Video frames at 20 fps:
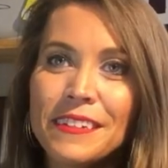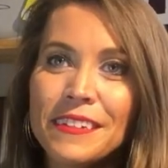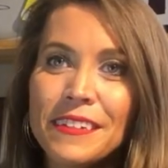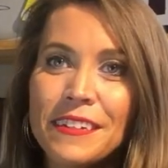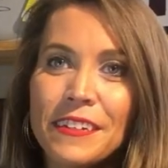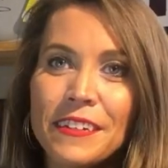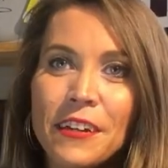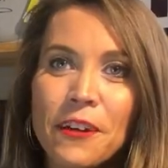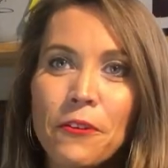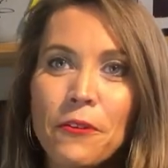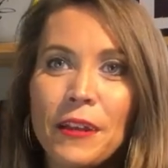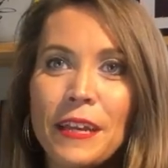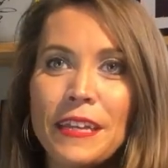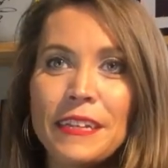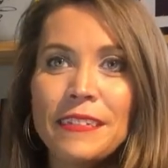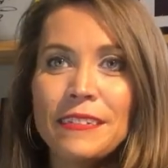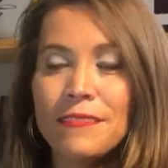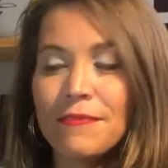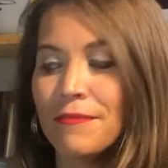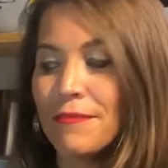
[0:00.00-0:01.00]
You know,
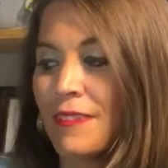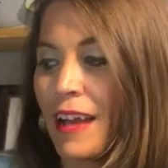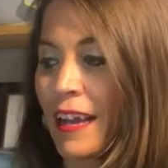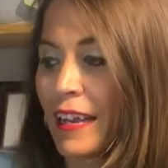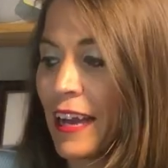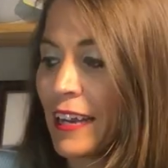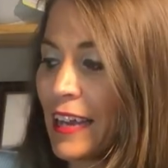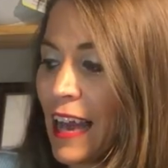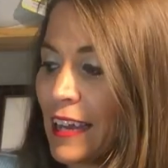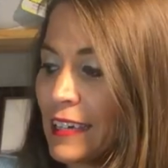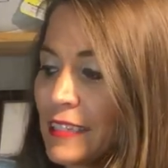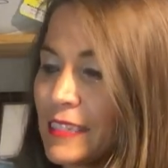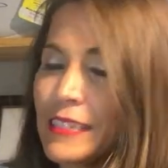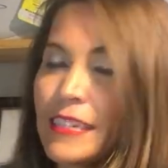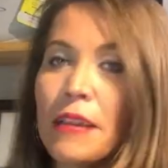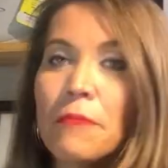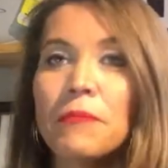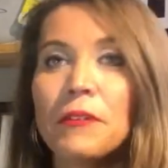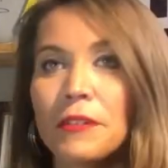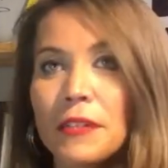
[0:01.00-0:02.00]
he I kind of had to
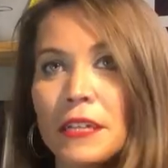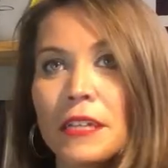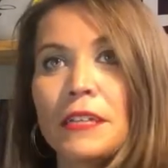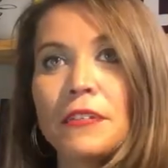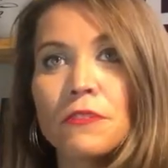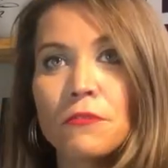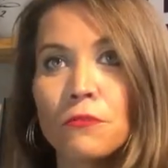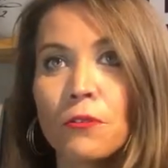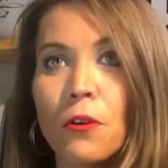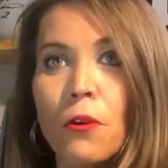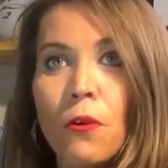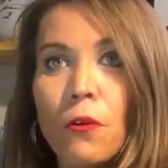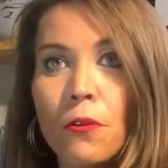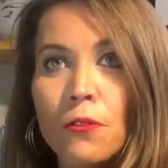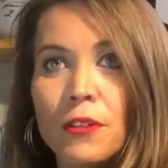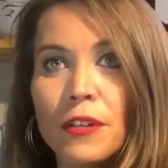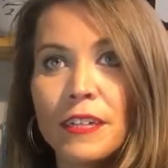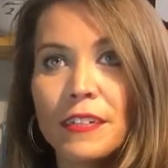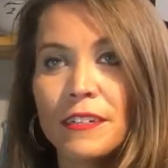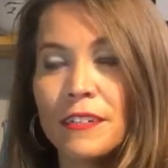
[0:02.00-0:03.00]
step into his
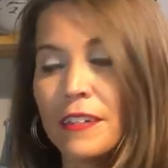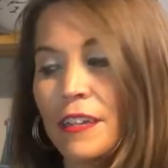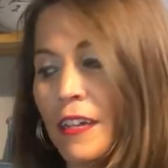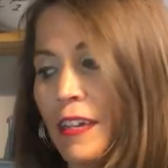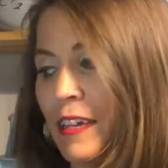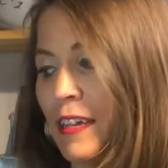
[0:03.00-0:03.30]
role, and